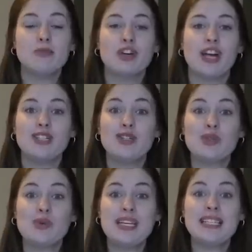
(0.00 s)
I'm trying to
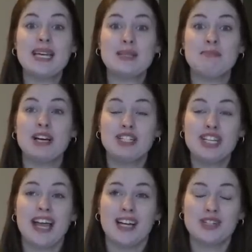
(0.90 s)
squeeze as
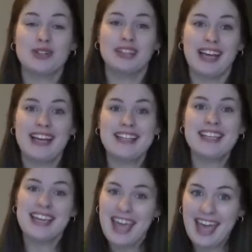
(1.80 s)
much natural light
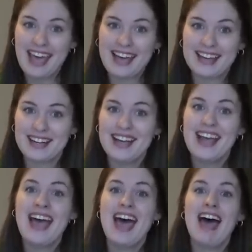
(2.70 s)
as I can
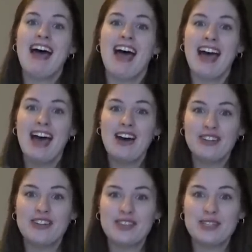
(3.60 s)

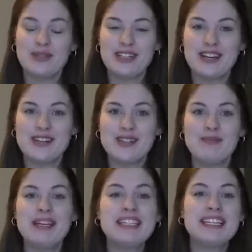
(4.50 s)
out of these windows
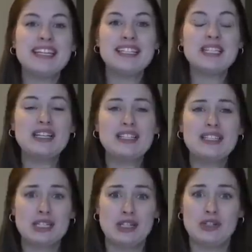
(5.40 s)
because it is
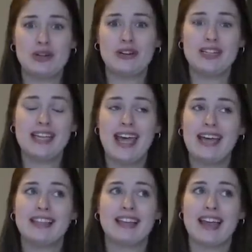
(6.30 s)
such a dreary day
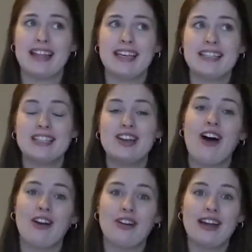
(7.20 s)
and the lighting is
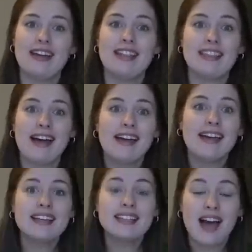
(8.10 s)
not great. And
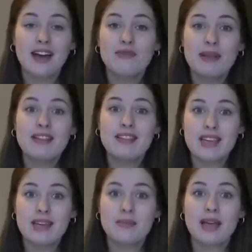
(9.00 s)
that has kind of been the
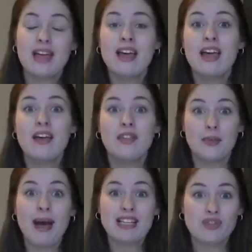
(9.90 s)
theme
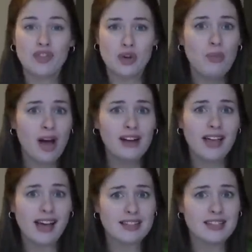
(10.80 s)
the past few
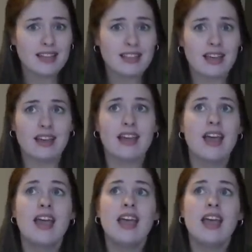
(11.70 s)
podcasts, I think.